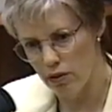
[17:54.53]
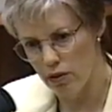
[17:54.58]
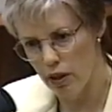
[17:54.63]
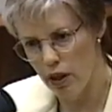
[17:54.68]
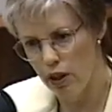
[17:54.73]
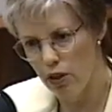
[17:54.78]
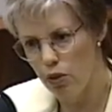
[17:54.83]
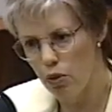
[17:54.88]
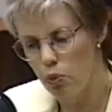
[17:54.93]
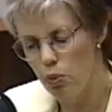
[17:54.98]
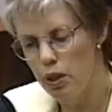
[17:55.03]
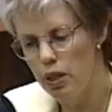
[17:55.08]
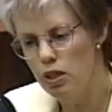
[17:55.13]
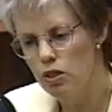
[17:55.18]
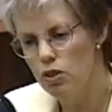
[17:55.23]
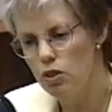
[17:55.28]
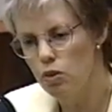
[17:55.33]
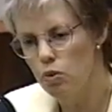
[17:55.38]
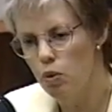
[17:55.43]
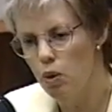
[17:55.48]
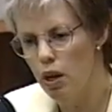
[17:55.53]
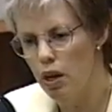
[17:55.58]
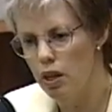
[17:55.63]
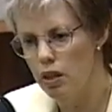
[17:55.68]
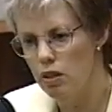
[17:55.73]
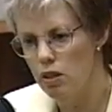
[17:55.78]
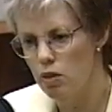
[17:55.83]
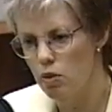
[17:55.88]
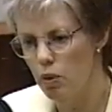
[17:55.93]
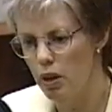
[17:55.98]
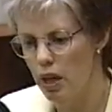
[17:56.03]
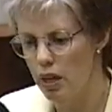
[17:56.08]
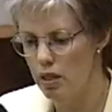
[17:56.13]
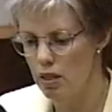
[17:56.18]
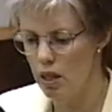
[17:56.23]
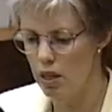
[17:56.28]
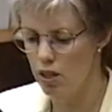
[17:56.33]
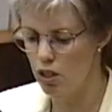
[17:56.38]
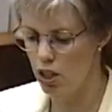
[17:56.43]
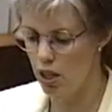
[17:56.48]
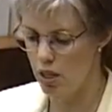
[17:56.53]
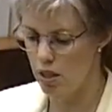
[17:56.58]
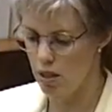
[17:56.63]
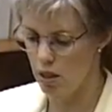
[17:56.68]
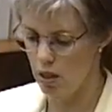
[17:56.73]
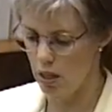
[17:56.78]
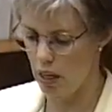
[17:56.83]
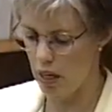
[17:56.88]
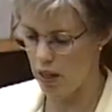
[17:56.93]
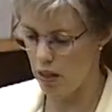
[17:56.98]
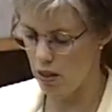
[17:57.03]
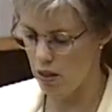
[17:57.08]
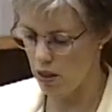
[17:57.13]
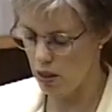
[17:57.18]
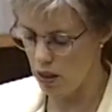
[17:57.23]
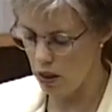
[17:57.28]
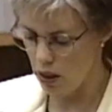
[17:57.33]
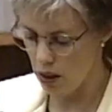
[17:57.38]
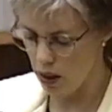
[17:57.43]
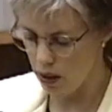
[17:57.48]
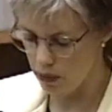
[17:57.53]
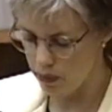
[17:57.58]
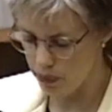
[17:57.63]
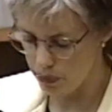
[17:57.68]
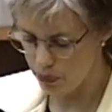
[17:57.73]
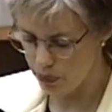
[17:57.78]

And the reason was, when I say adjacent, that is the